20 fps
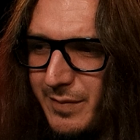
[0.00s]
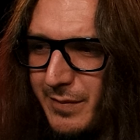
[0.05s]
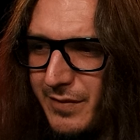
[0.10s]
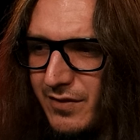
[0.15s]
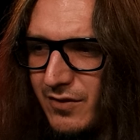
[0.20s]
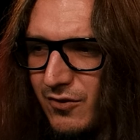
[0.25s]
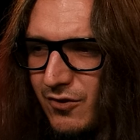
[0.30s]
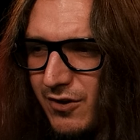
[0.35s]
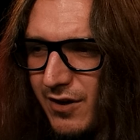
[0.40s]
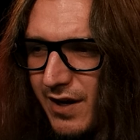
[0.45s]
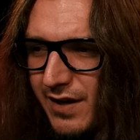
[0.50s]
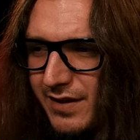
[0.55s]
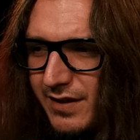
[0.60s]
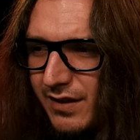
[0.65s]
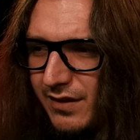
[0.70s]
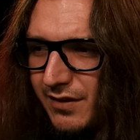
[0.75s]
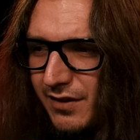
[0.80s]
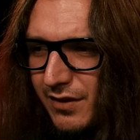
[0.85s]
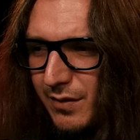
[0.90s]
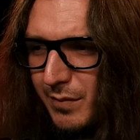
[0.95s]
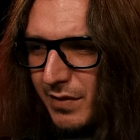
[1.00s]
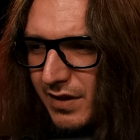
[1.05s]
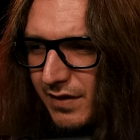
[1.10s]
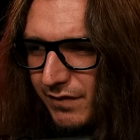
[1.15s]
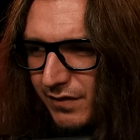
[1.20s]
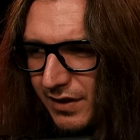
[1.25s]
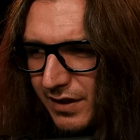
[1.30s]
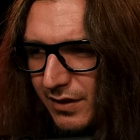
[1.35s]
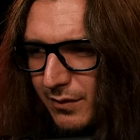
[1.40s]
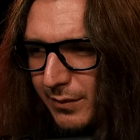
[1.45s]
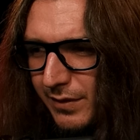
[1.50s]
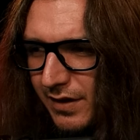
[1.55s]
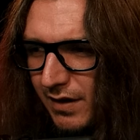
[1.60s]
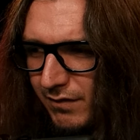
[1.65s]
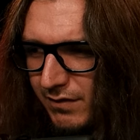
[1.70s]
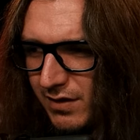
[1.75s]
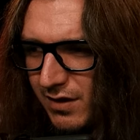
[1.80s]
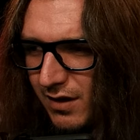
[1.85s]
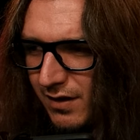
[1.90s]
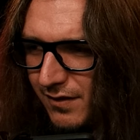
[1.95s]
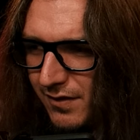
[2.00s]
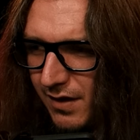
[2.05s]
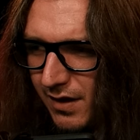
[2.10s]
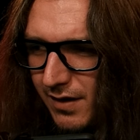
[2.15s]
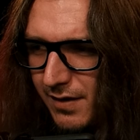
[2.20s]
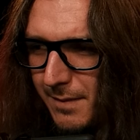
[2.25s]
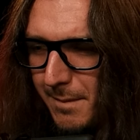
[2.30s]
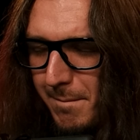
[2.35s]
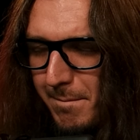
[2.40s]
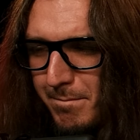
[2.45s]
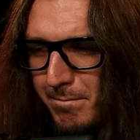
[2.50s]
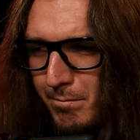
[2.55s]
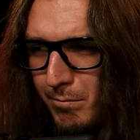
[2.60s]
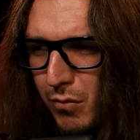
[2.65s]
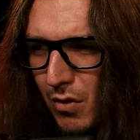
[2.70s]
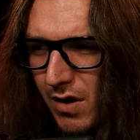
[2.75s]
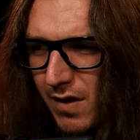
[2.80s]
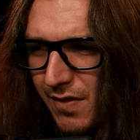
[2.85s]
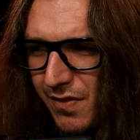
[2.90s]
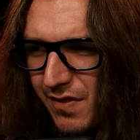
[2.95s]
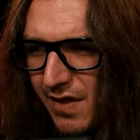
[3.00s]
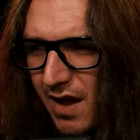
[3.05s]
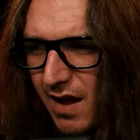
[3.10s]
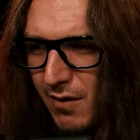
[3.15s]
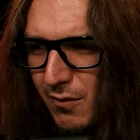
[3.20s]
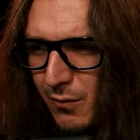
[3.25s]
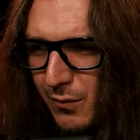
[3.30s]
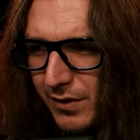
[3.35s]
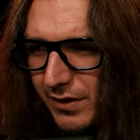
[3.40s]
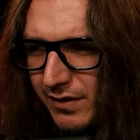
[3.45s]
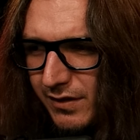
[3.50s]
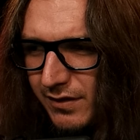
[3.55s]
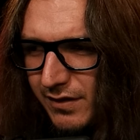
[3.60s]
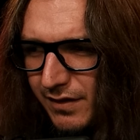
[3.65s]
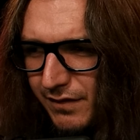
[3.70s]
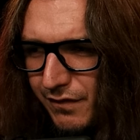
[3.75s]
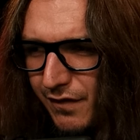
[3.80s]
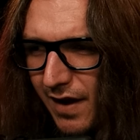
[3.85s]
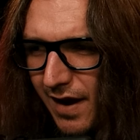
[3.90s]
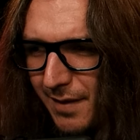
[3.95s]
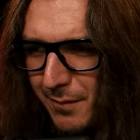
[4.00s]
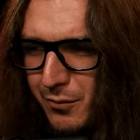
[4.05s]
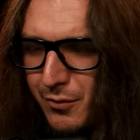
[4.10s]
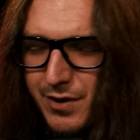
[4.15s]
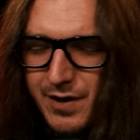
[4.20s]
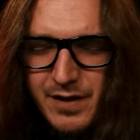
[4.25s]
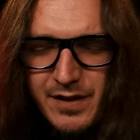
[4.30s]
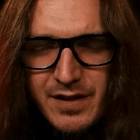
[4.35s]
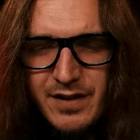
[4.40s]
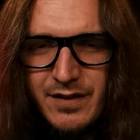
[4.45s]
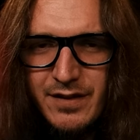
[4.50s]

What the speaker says: is creating a little bit of liquid every now and then, but that will evaporate into